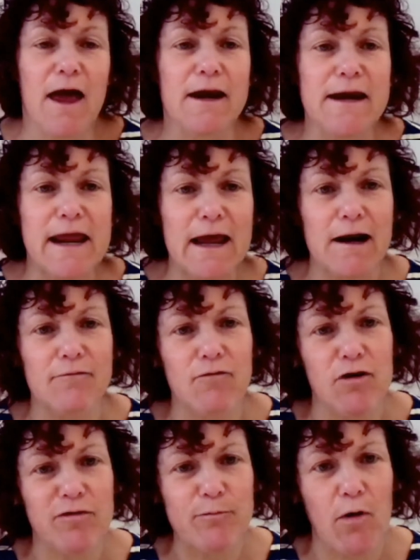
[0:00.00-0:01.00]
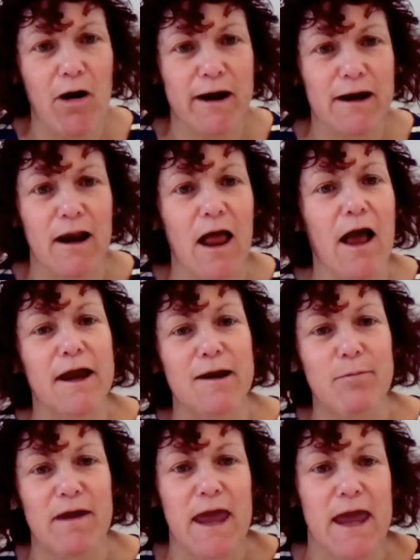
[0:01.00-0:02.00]
Neil and Ruth Bridle are going to
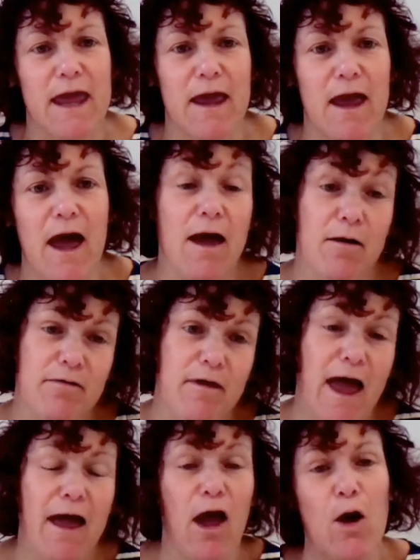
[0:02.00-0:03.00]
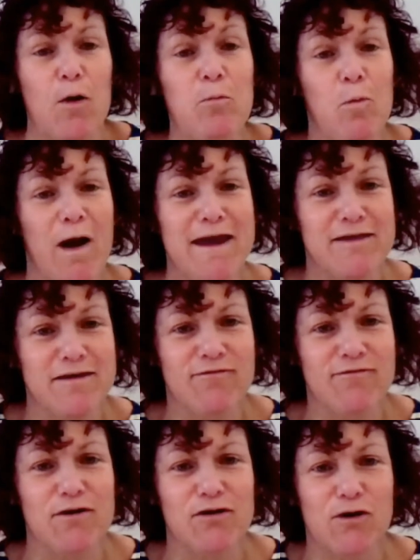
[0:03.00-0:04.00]
be here at home waiting for
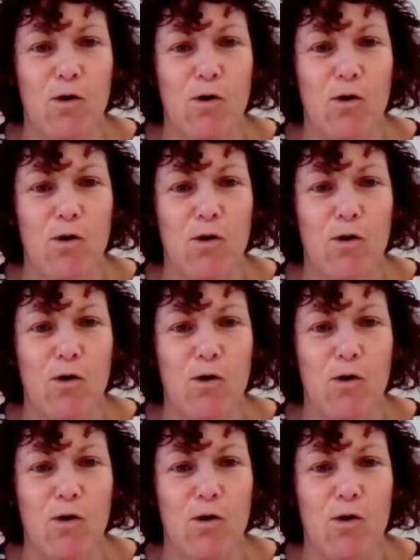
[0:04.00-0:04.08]
you to